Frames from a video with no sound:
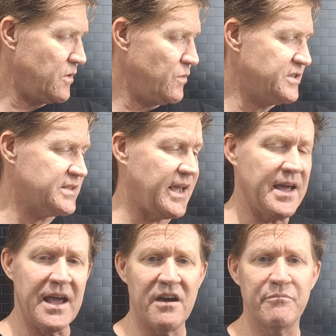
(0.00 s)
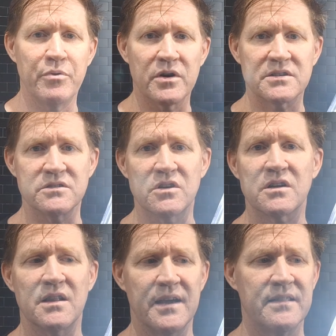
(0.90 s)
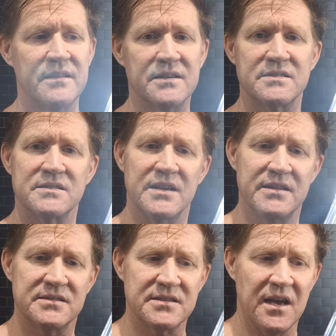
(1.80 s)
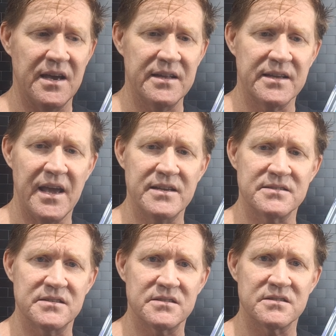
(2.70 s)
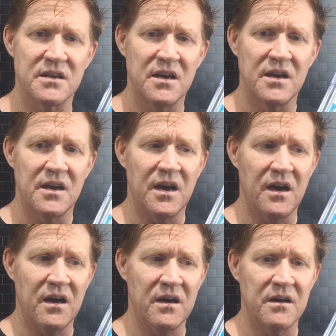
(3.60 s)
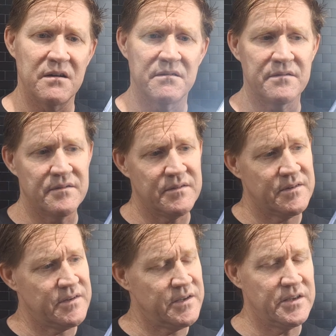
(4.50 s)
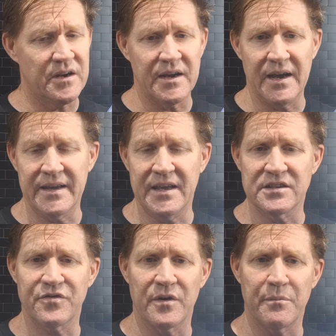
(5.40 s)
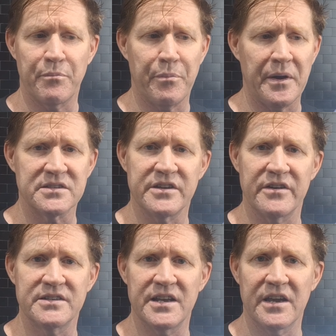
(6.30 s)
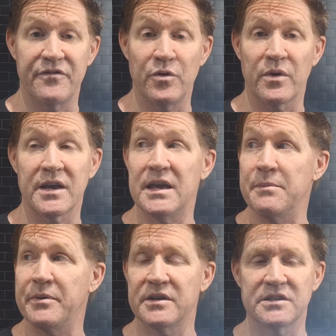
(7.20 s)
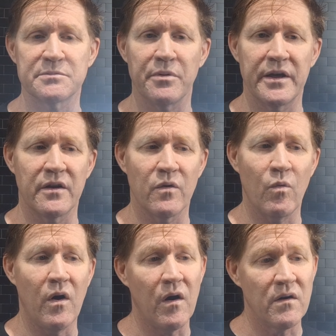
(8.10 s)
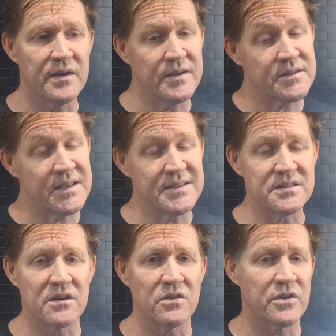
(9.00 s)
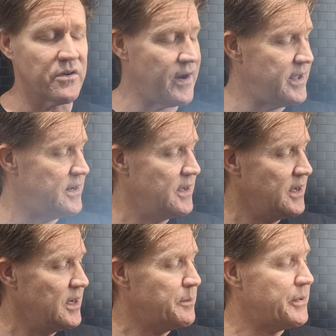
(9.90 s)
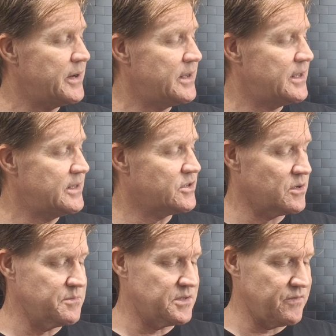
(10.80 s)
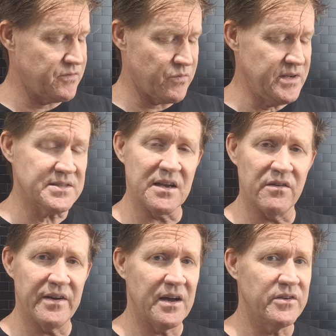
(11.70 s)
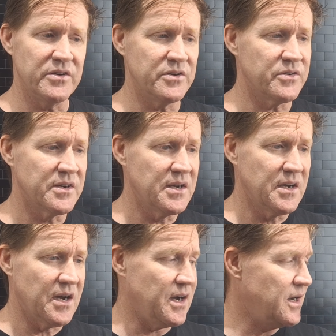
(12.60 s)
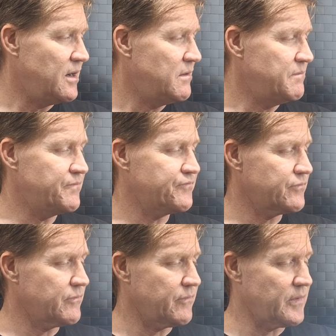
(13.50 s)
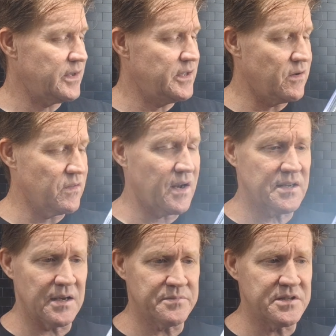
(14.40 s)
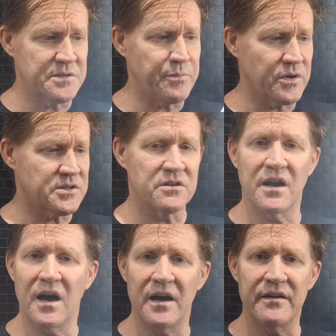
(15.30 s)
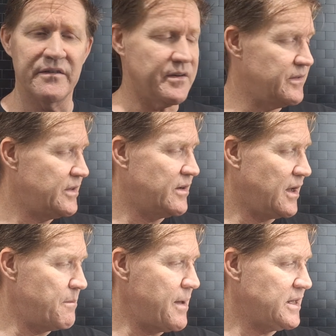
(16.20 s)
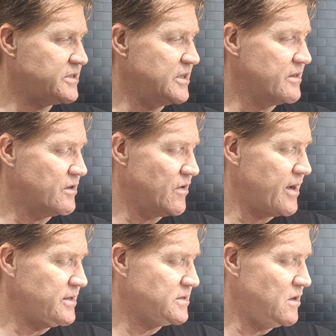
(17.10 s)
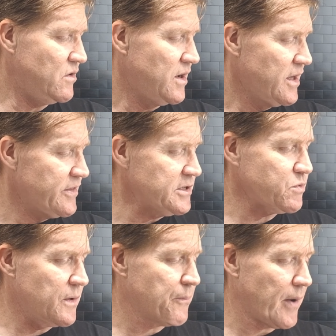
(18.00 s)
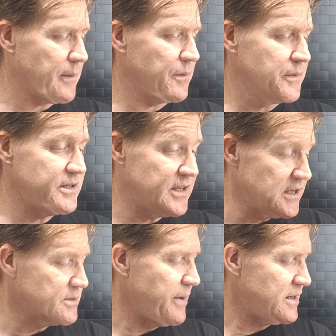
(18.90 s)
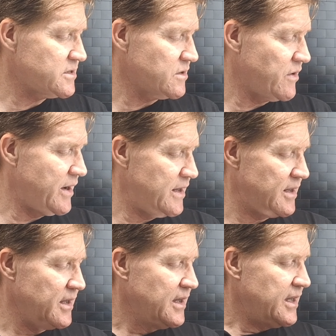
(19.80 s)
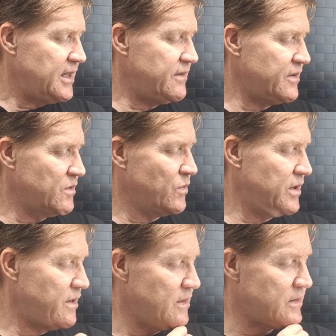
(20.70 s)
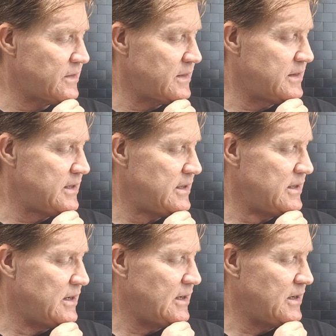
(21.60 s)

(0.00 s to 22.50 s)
we just can't have books look like this inside cases. You know, I guess for posterity's sake, if you want to keep it and display it on the wall, it is going to look great. But in terms of the resale value, you know, a lot of times these books are they're not matching the grade. So this one probably does match the grade, even with the